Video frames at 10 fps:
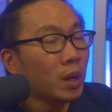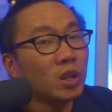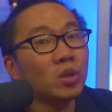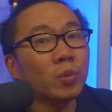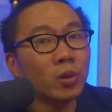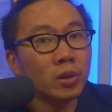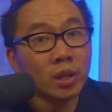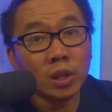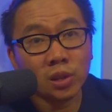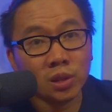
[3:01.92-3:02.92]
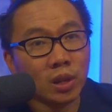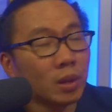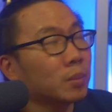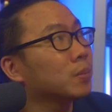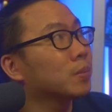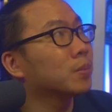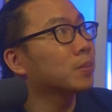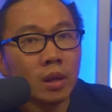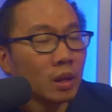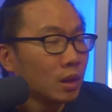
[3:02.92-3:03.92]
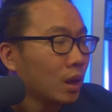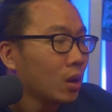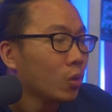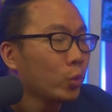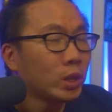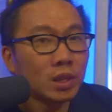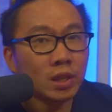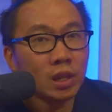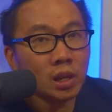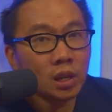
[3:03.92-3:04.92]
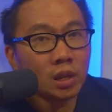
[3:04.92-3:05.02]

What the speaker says: base more interesting. Now we see